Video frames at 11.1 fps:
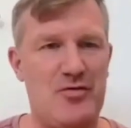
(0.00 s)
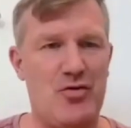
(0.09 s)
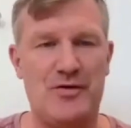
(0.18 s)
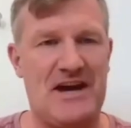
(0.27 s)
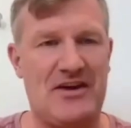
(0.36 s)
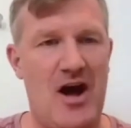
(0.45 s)
cool
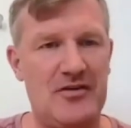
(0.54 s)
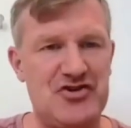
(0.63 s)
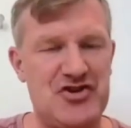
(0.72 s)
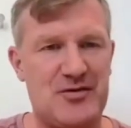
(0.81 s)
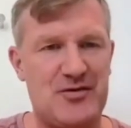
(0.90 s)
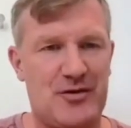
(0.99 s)
technologies
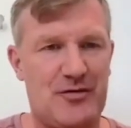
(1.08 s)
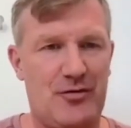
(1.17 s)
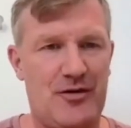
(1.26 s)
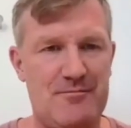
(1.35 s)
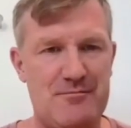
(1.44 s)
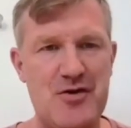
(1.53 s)

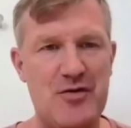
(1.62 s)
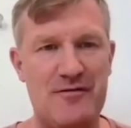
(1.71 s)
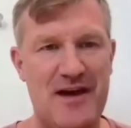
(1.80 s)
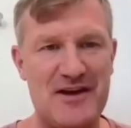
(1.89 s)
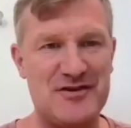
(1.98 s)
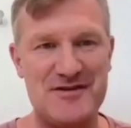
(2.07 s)
or new
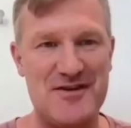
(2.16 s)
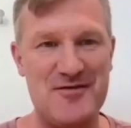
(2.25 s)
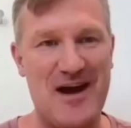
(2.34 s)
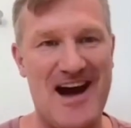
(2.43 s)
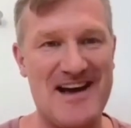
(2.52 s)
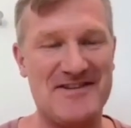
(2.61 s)
innovations that you
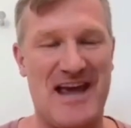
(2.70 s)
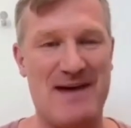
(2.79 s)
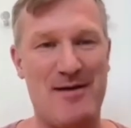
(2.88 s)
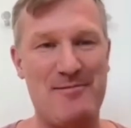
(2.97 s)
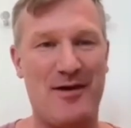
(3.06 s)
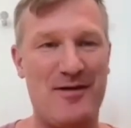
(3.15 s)
guys
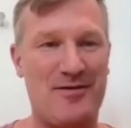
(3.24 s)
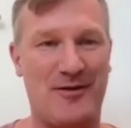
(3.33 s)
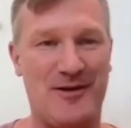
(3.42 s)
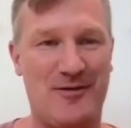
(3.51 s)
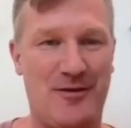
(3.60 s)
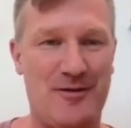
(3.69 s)
came up with
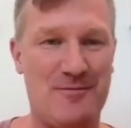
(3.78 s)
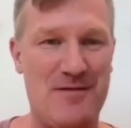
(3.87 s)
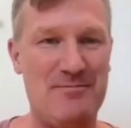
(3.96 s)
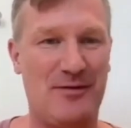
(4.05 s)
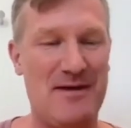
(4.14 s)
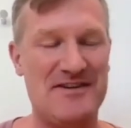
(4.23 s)
or
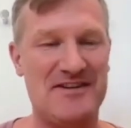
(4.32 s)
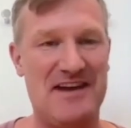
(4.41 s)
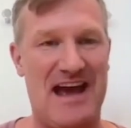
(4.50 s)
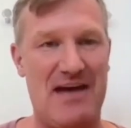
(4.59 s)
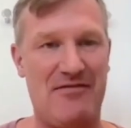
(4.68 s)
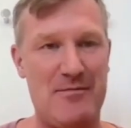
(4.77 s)

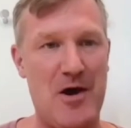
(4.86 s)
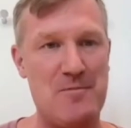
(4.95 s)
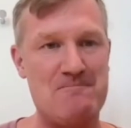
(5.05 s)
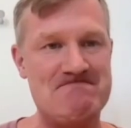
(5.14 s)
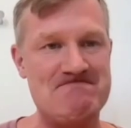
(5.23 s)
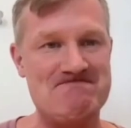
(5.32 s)
implemented at
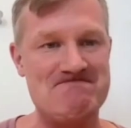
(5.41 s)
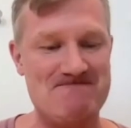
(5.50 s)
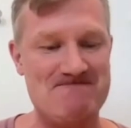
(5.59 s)
FMO?